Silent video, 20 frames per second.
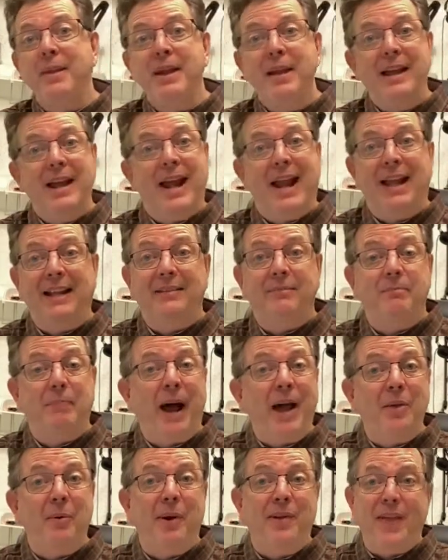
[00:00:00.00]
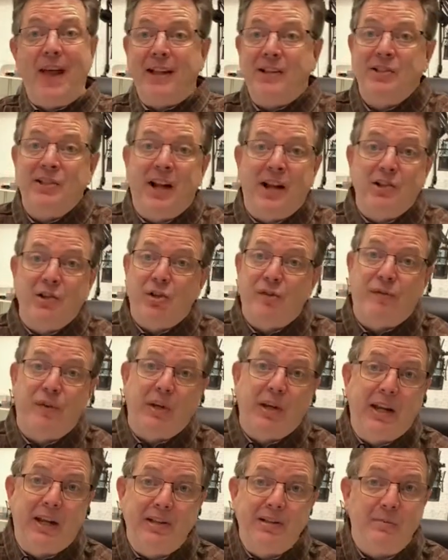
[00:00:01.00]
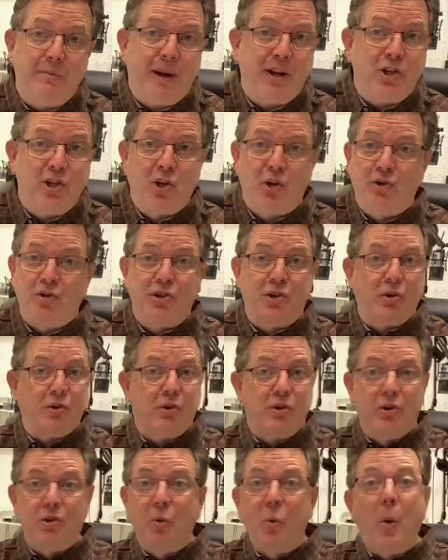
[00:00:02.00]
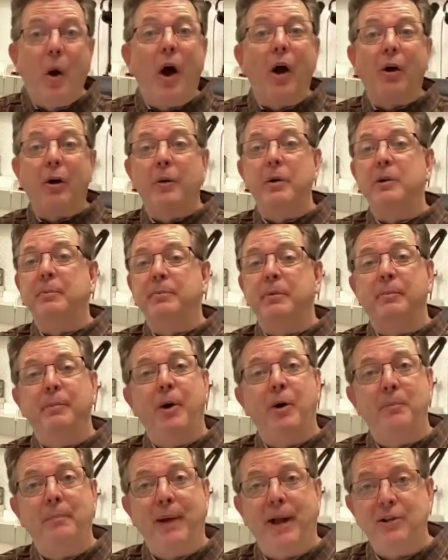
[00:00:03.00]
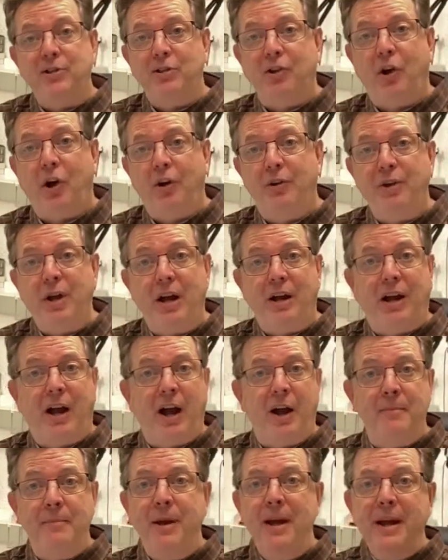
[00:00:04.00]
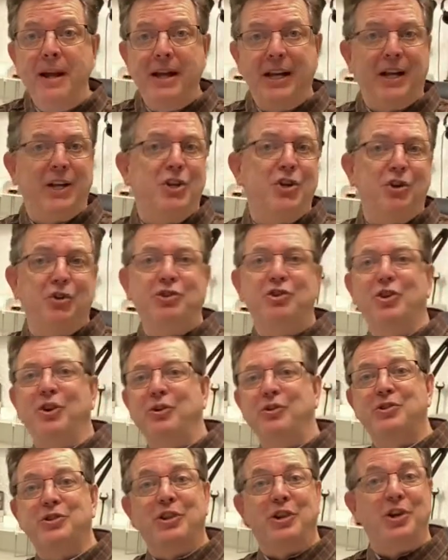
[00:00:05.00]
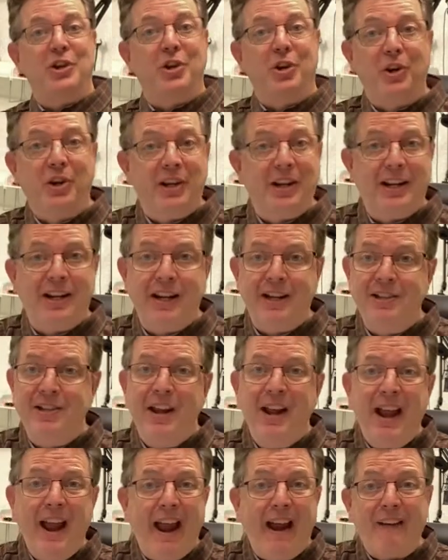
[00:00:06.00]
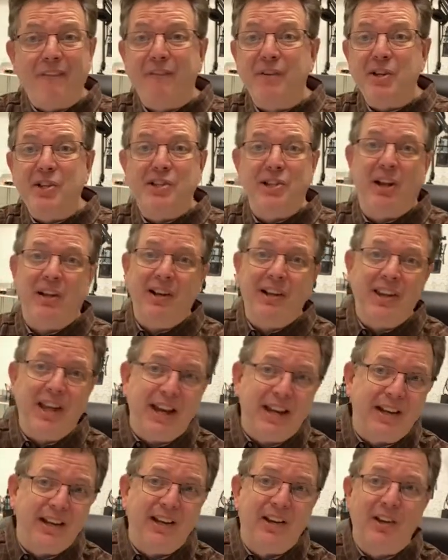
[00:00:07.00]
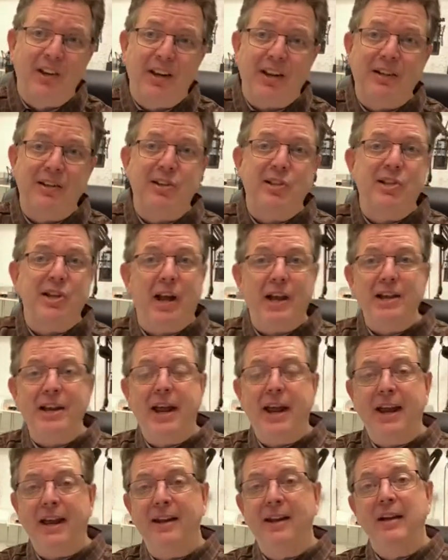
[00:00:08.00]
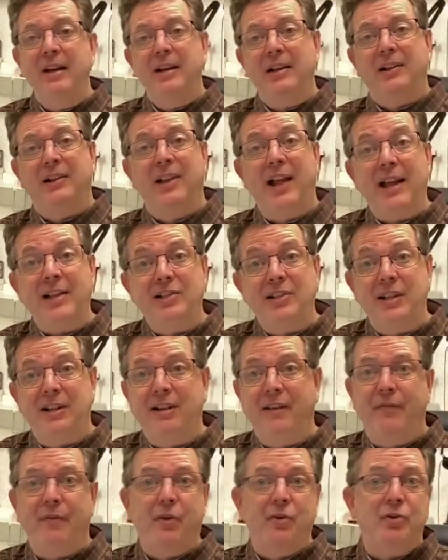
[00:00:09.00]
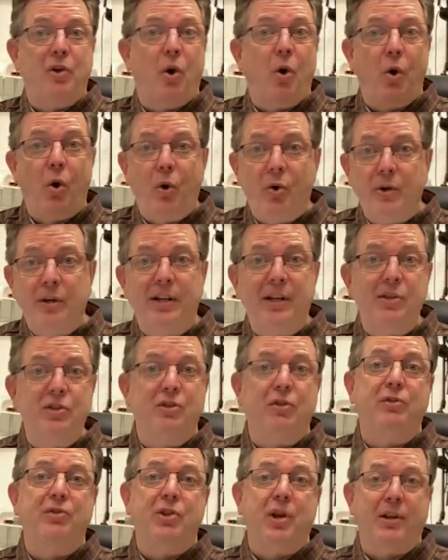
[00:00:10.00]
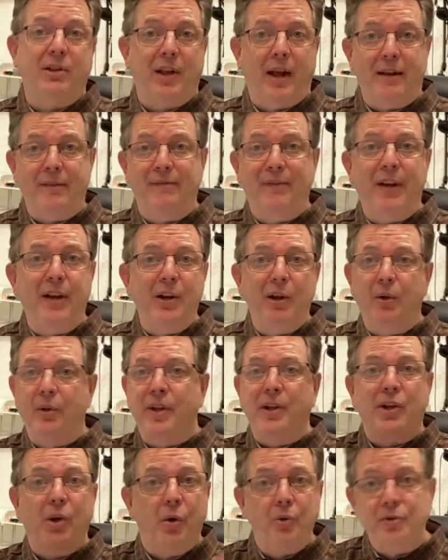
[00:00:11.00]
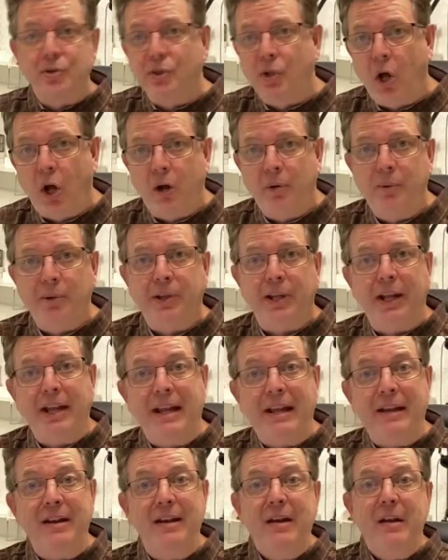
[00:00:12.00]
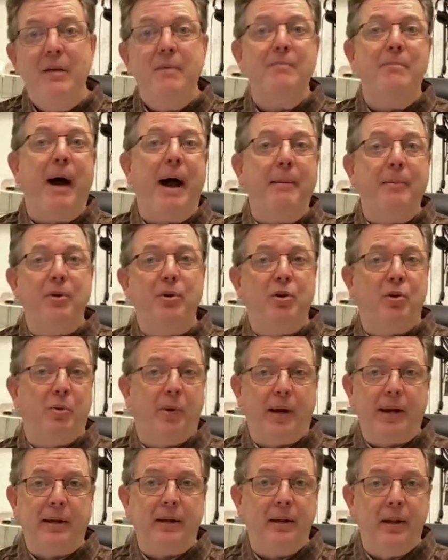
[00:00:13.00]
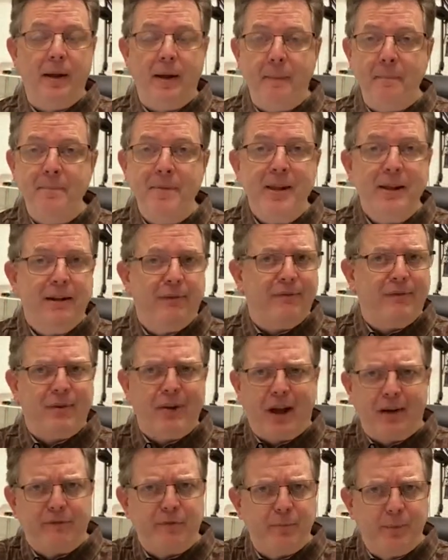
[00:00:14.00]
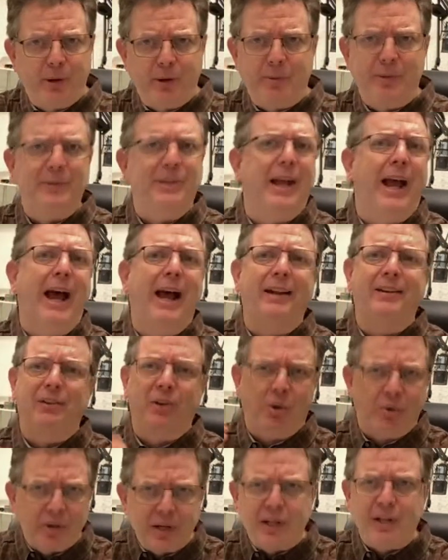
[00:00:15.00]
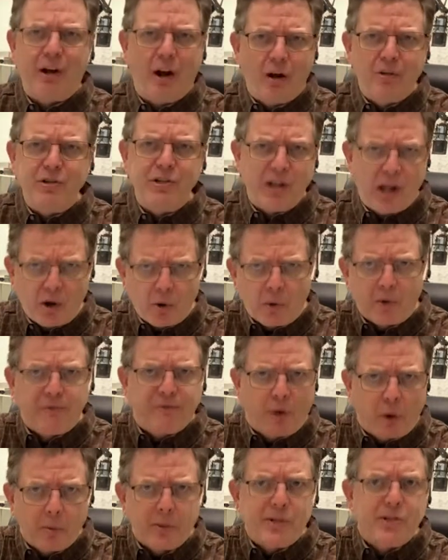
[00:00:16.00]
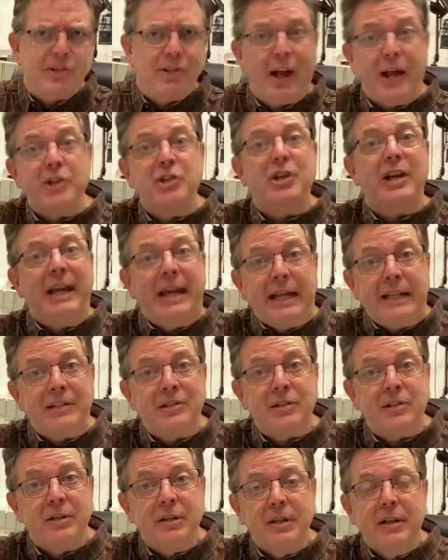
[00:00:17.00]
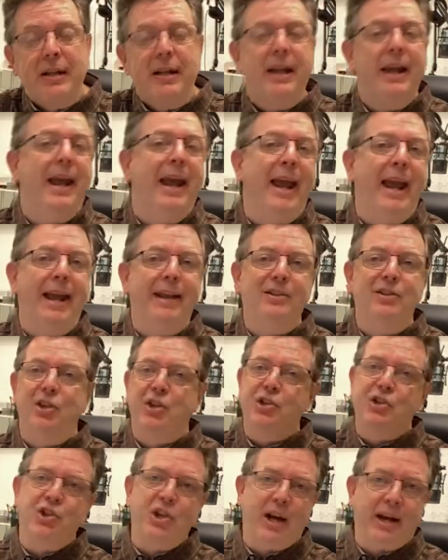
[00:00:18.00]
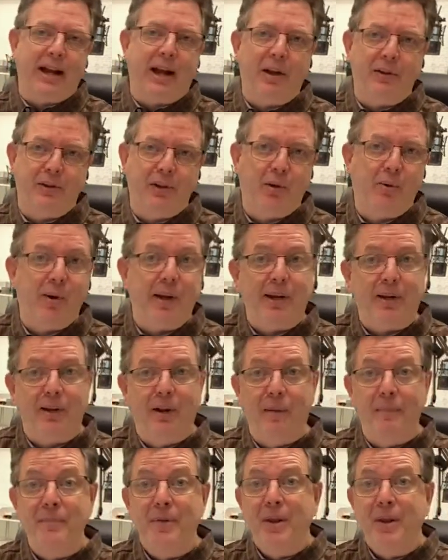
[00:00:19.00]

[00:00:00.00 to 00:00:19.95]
And by the way, that's not just for kids at my church. So you're welcome to promote PastorKarl.com in your church to your kids. Every Sunday they can click Sunday lesson, and there's a whole Kids Church Online video that goes along with the IT Bible curriculum. If you're not familiar with that, go to kidology.org/IT and just check out the curriculum.